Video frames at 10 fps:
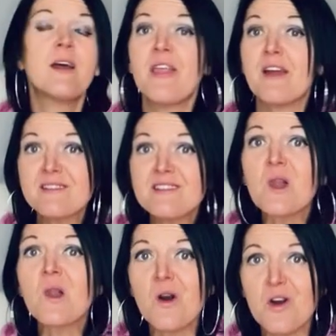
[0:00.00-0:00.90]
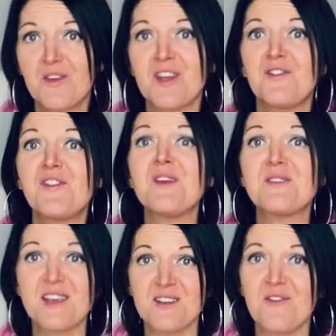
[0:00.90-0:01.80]
There is a lot of
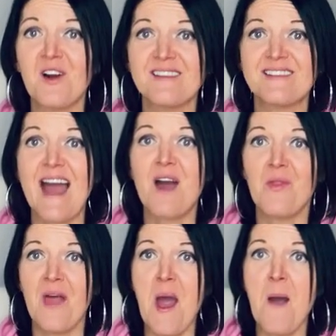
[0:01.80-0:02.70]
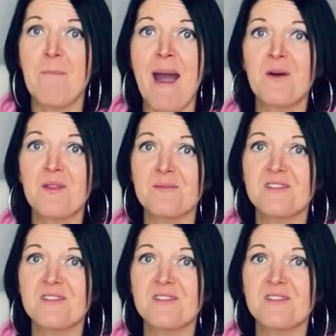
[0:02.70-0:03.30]
confusing advice out there about them,